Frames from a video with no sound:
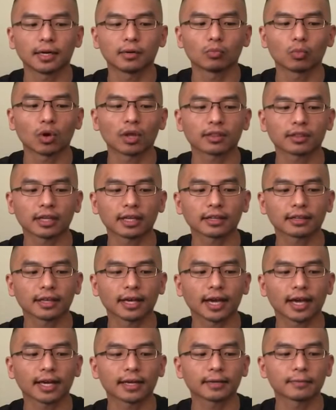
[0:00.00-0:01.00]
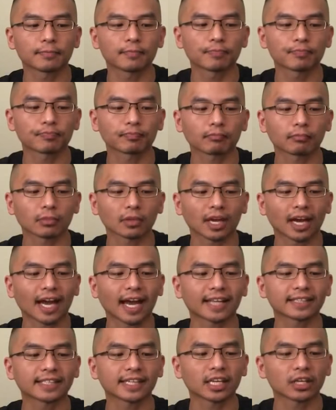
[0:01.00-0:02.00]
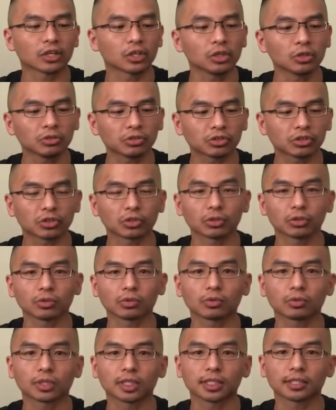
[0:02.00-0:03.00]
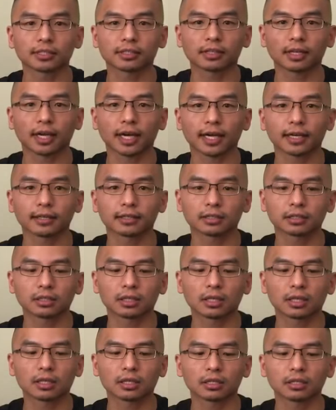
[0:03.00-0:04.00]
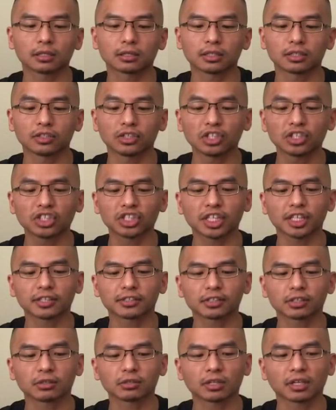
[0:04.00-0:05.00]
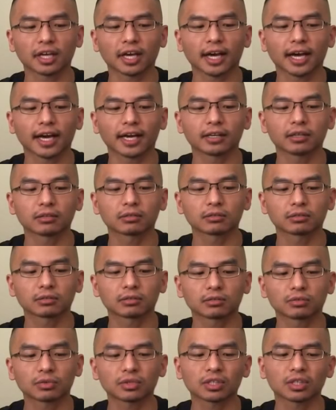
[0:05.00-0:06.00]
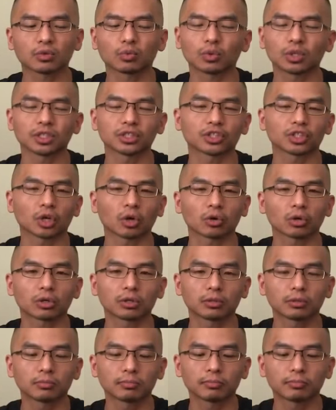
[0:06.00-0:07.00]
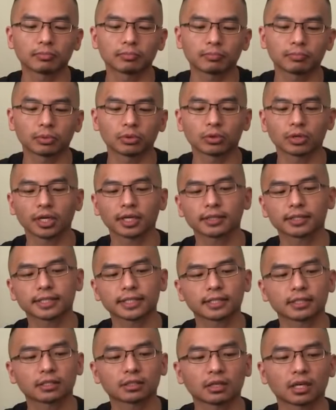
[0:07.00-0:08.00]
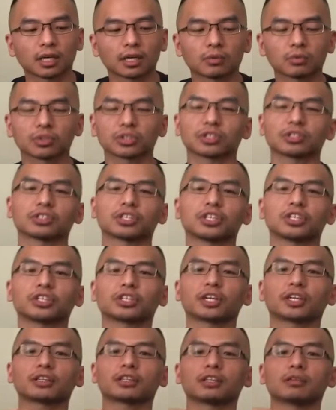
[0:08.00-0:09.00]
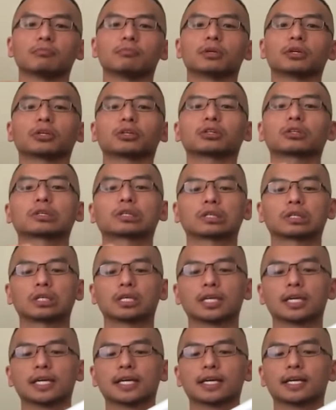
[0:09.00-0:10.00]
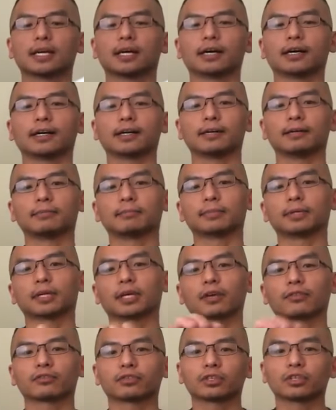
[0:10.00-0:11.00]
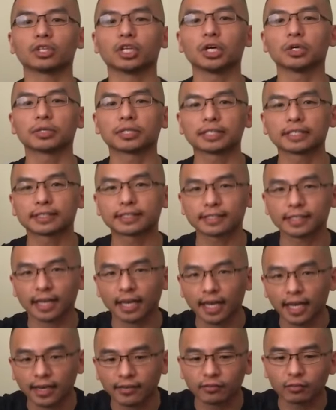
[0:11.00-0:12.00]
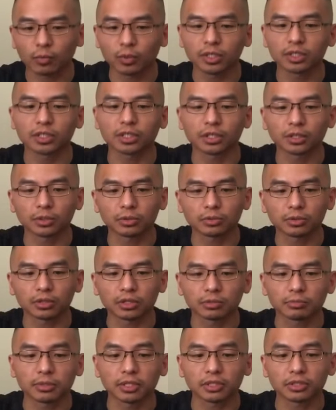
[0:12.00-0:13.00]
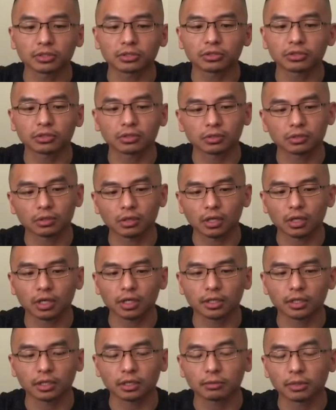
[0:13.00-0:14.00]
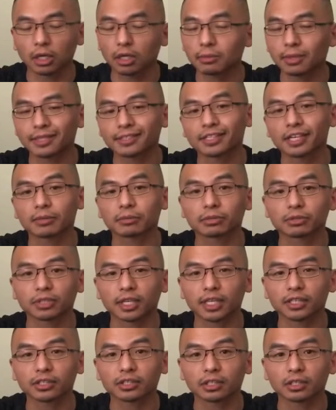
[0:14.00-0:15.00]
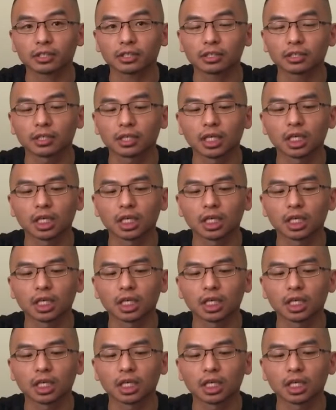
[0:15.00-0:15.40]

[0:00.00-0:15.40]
One thing that I had to get used to was that the Initiates only had really one choke point, which is here at the emitter. But if you notice, I have windowed emitters on all my sabers actually,